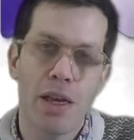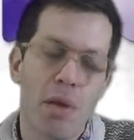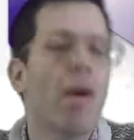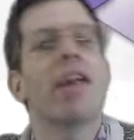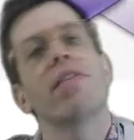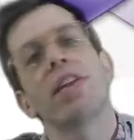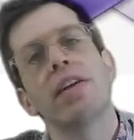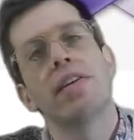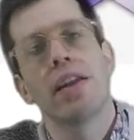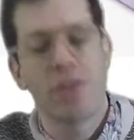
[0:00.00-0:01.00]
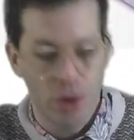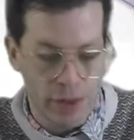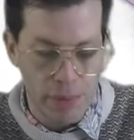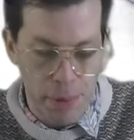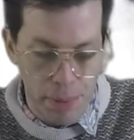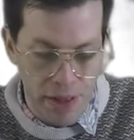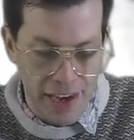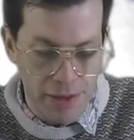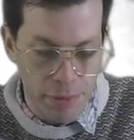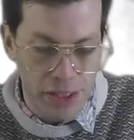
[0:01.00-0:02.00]
combine everything together so it can be
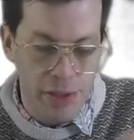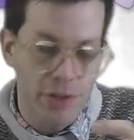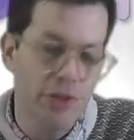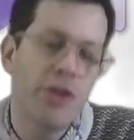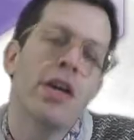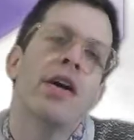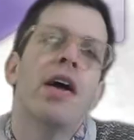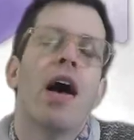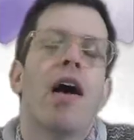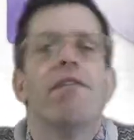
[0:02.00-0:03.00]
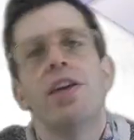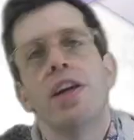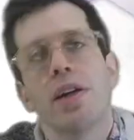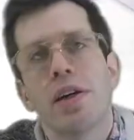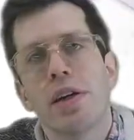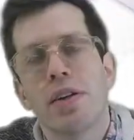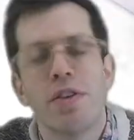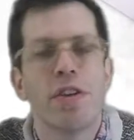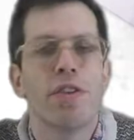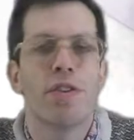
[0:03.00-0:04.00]
played, because a video
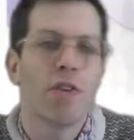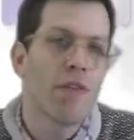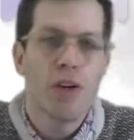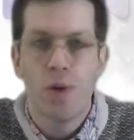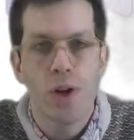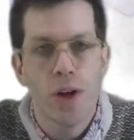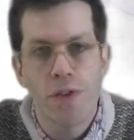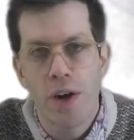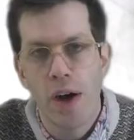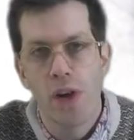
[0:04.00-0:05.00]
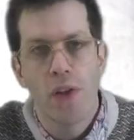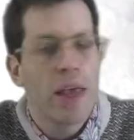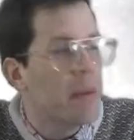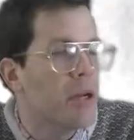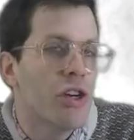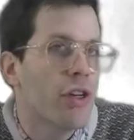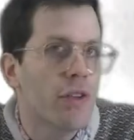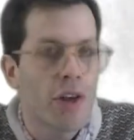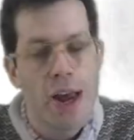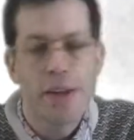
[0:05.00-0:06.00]
consists of an audio file,
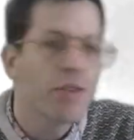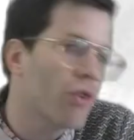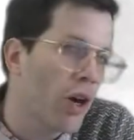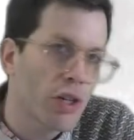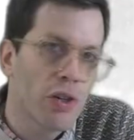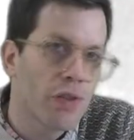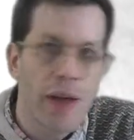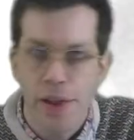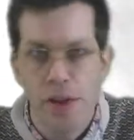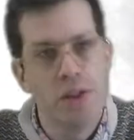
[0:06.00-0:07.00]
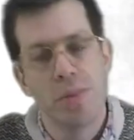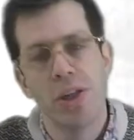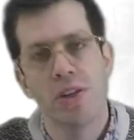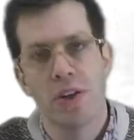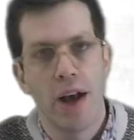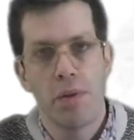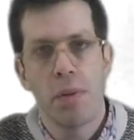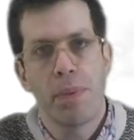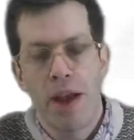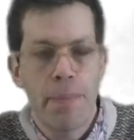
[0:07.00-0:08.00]
images, and instructions for how those images are to
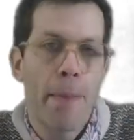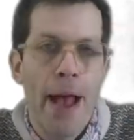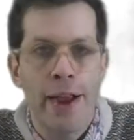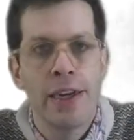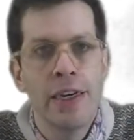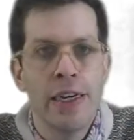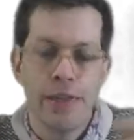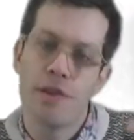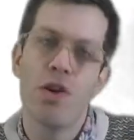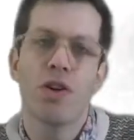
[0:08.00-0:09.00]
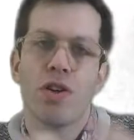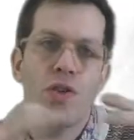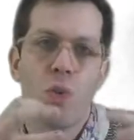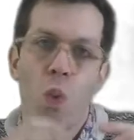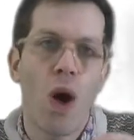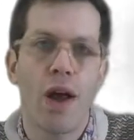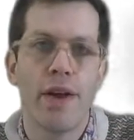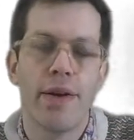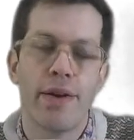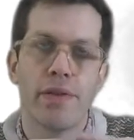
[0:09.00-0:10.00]
be played back. It's not just
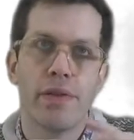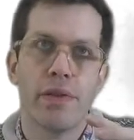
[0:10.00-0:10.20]
one